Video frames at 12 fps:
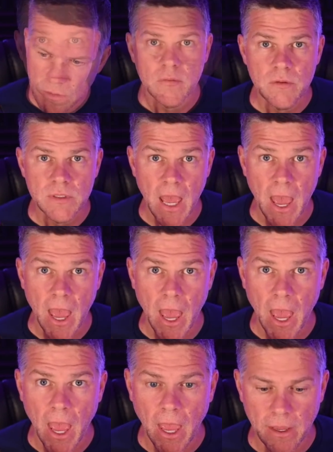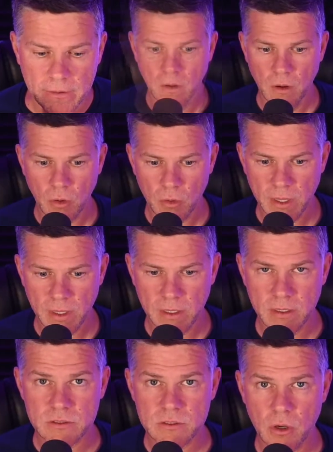Yeah.
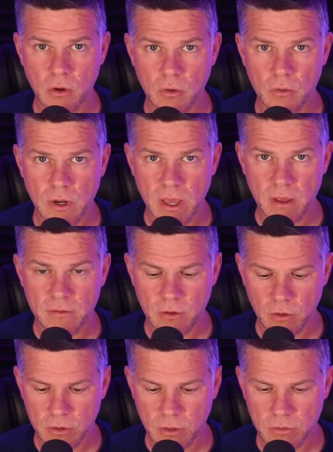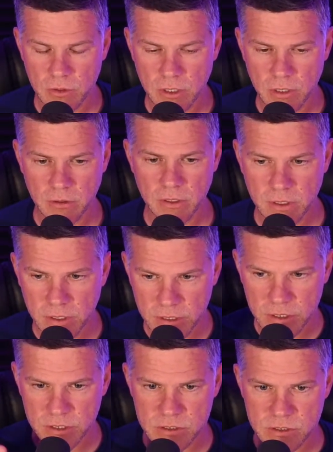Okay, so now the audio you're hearing
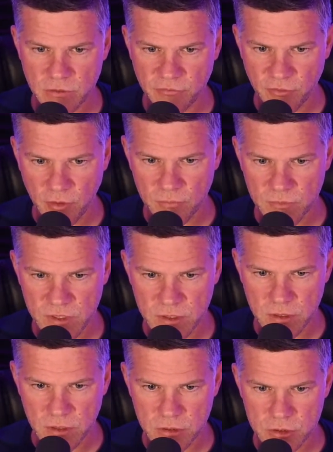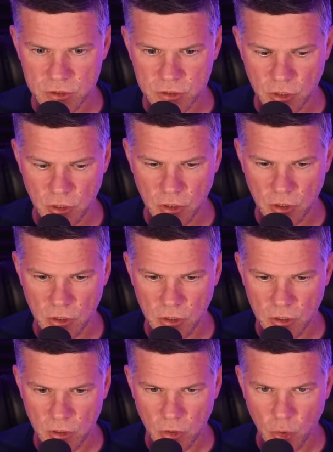is from the Shure
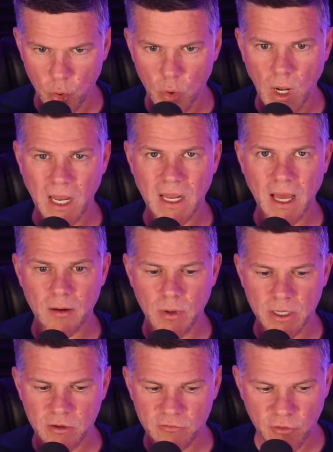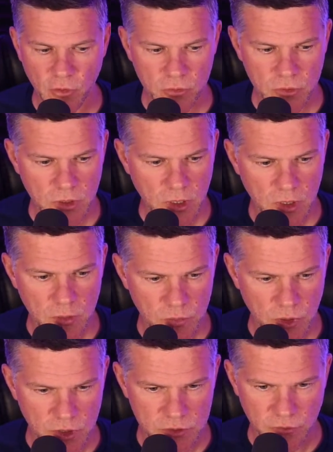Ooh La La microphone,
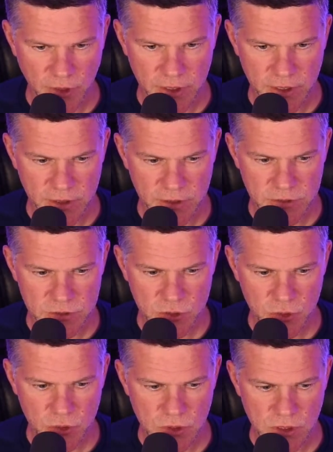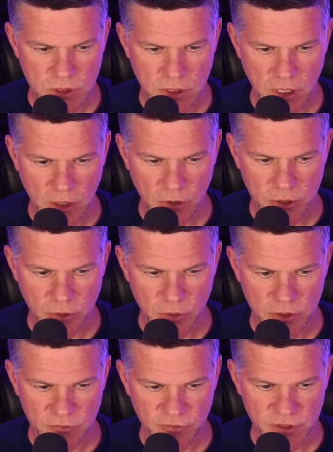plugged right into the audio
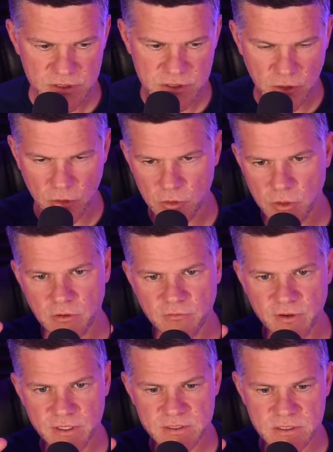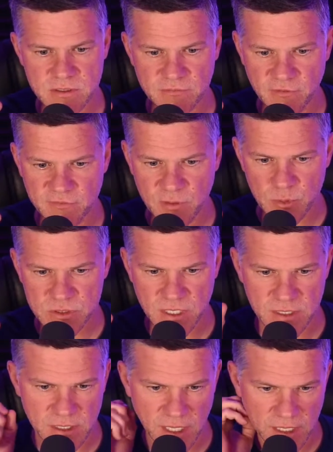interface. The audio interface is at
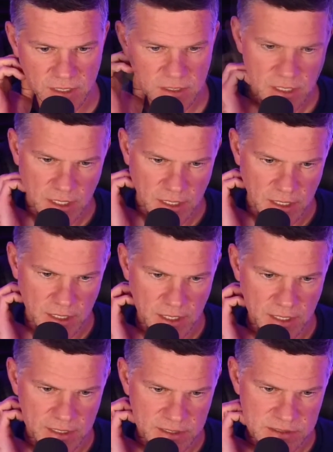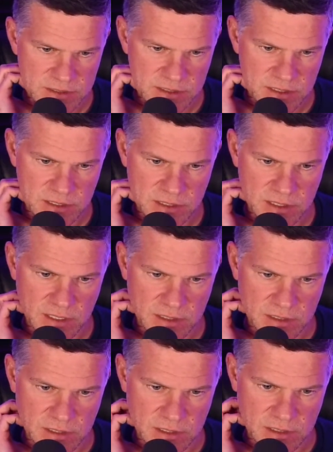50% gain. I can see
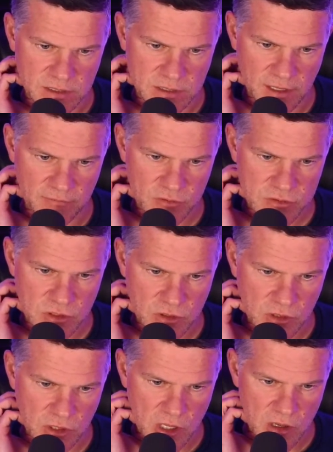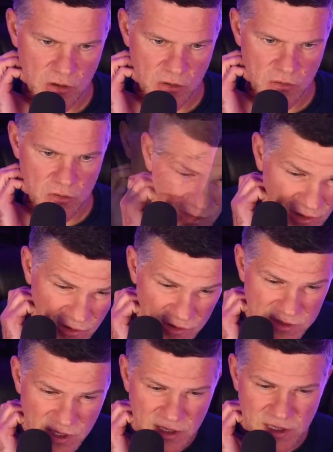that the levels look low.
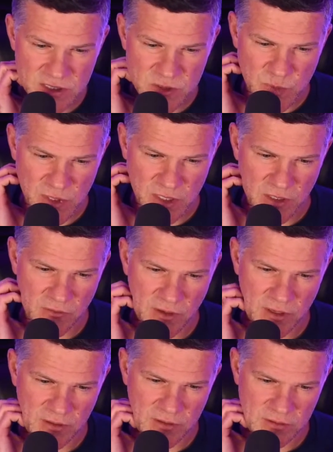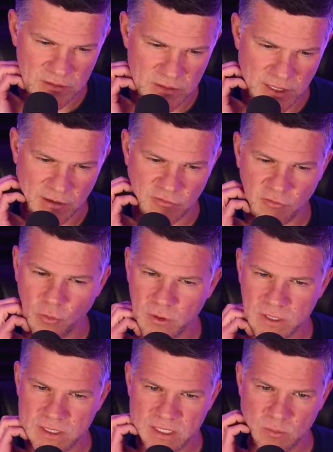Looks like it's peaking around neg
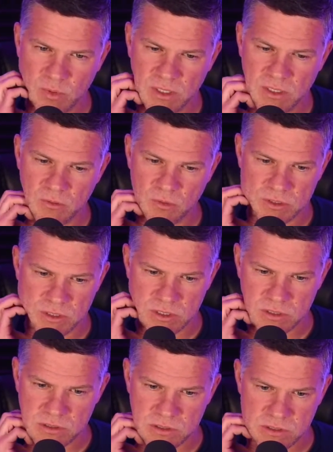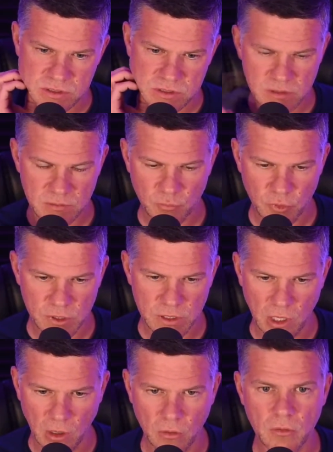40 dB, which is pretty
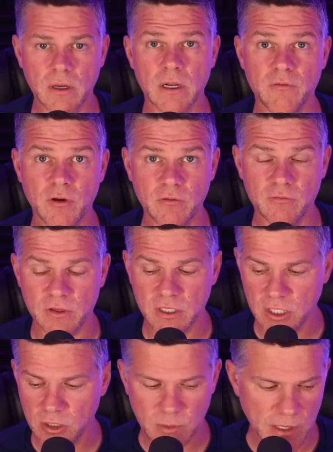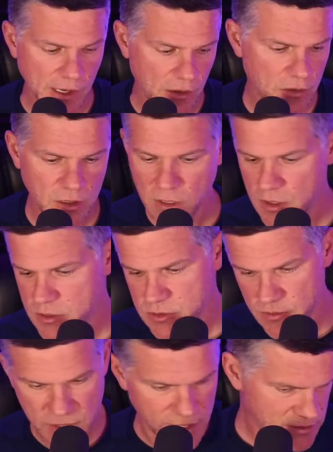low. I don't even know if you can hear me now.
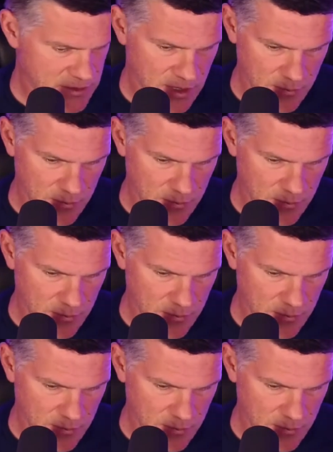So the next thing